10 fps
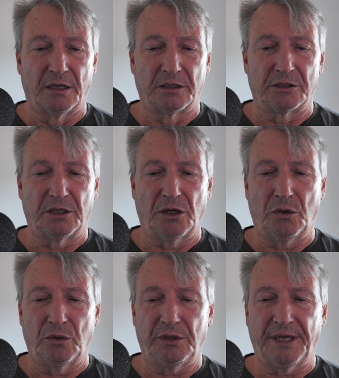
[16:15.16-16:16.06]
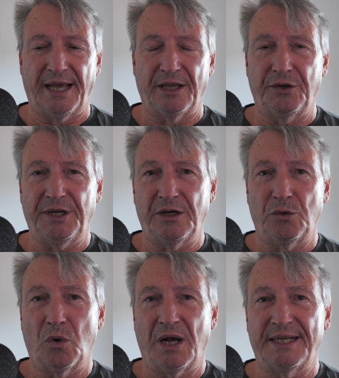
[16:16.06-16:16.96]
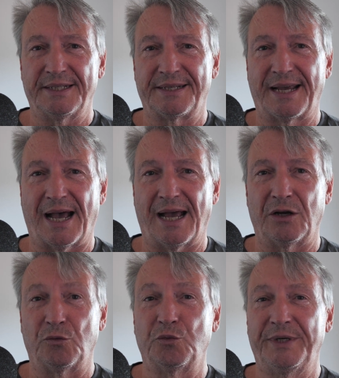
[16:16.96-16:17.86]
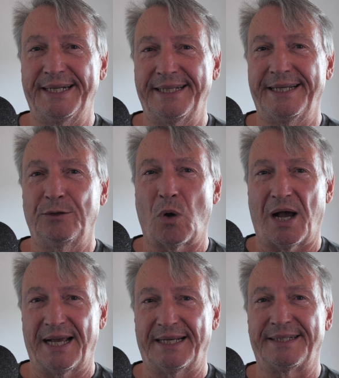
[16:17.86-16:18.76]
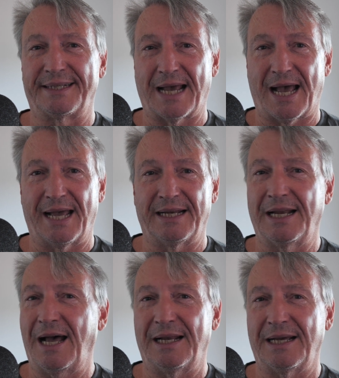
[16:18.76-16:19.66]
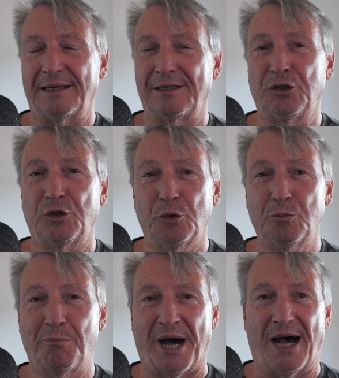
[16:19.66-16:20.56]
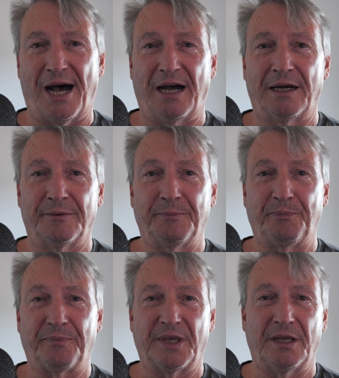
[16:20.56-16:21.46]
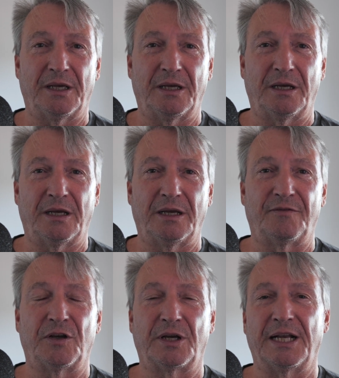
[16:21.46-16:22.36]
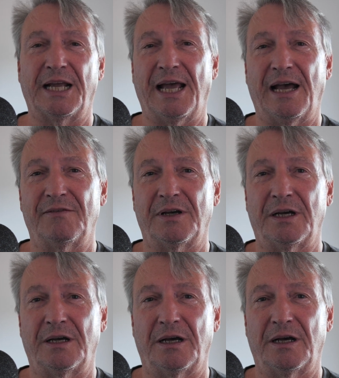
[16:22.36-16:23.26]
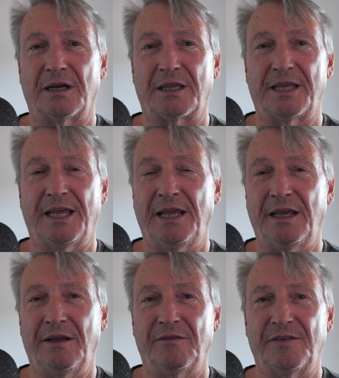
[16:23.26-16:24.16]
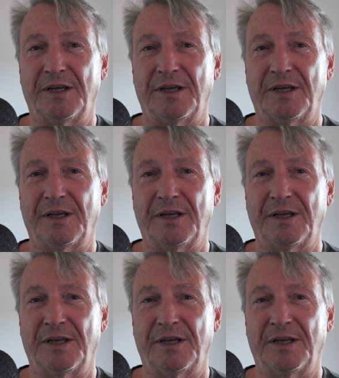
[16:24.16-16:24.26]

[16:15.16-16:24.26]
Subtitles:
So, yeah, you need a wise guy, really wise guy, not a Goomba. If you're going to have a king,